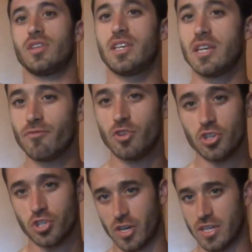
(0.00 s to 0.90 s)
give
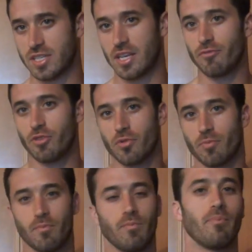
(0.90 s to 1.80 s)
nutrients, give your
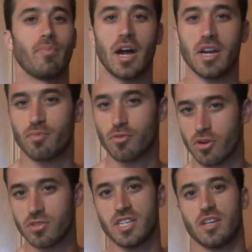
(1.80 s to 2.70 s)
body
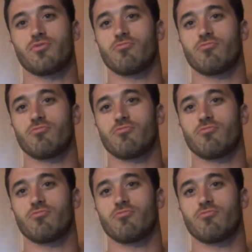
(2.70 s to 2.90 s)
protein